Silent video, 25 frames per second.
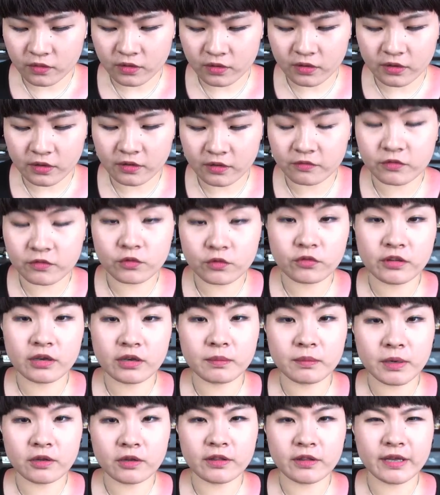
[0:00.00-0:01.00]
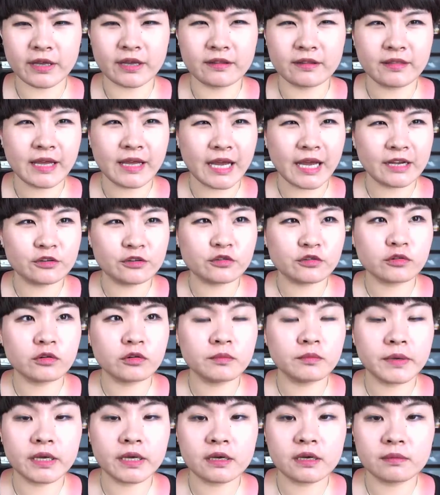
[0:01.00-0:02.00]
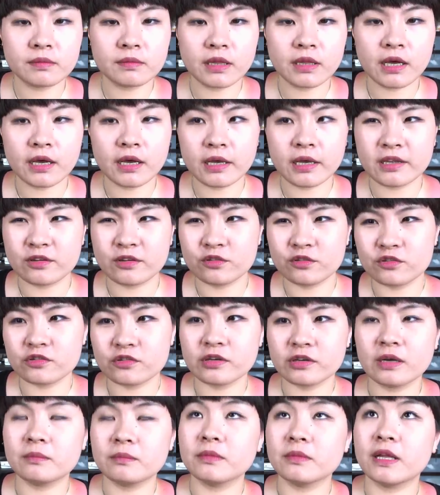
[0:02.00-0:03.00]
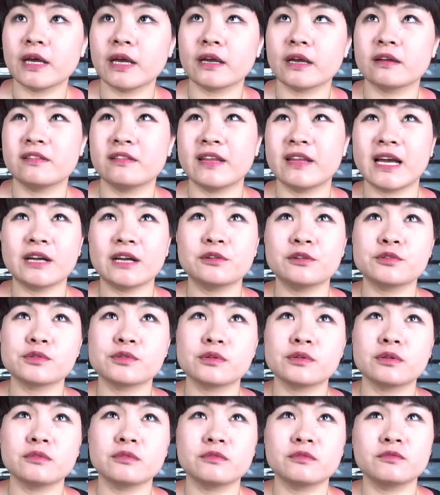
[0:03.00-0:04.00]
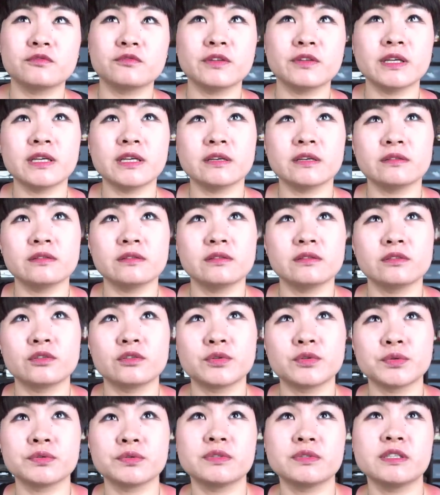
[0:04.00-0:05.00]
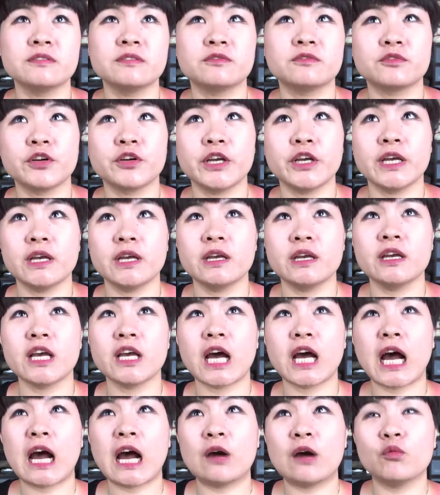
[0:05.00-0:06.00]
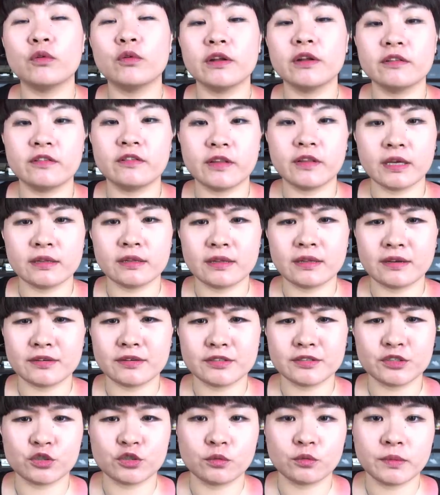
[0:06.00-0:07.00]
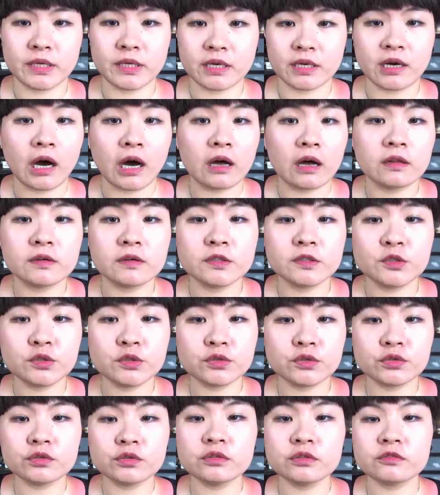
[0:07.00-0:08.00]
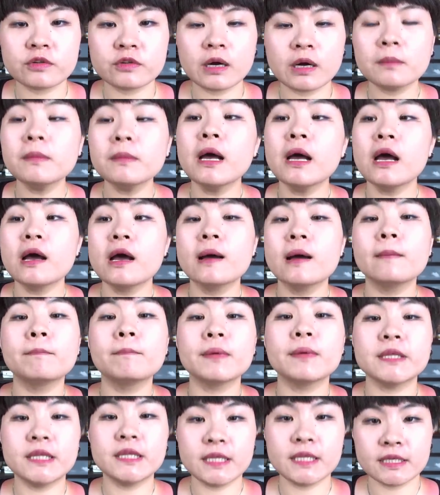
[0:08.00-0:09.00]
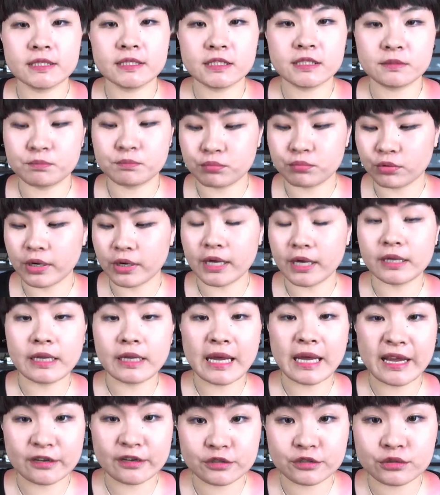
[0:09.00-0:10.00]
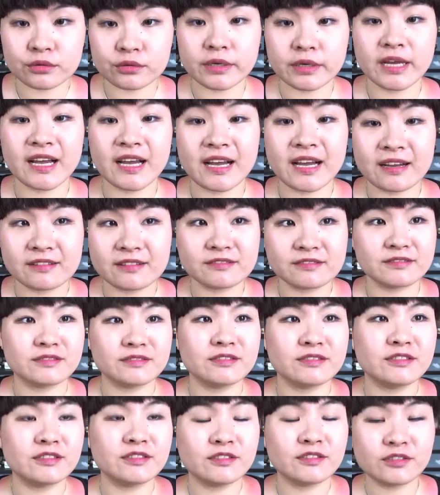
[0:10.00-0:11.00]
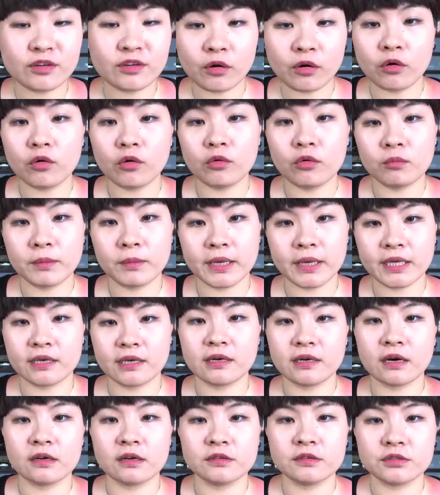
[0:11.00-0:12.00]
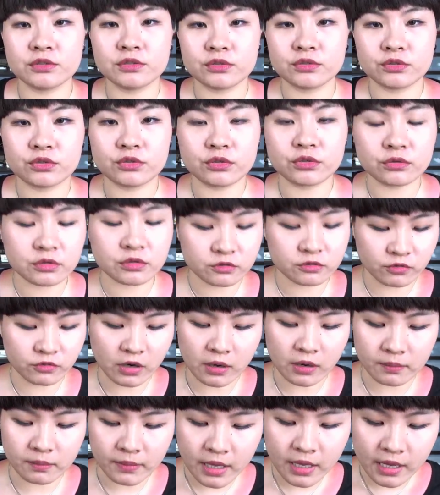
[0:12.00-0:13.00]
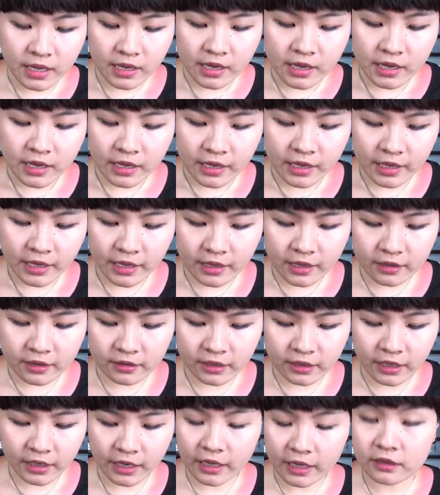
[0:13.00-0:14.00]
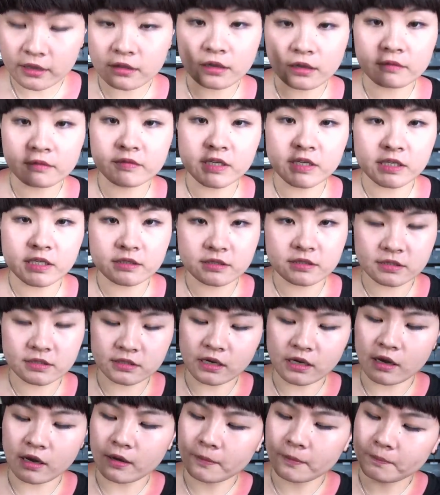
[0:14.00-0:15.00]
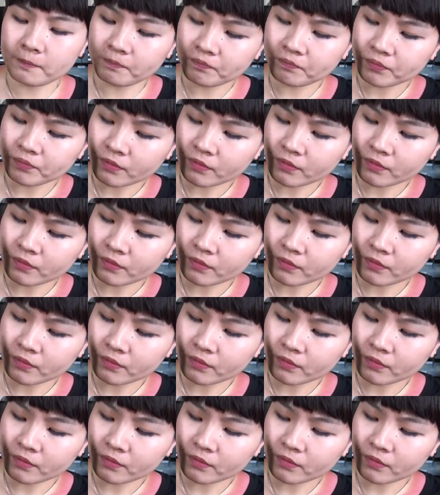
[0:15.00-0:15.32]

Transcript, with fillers: if you think about like a natural makeup line, usually I'm like natural, vegan, cruelty-free. I wouldn't think there are so many colors to choose from, but this brand actually have so many colors to choose from, and I love these. Um,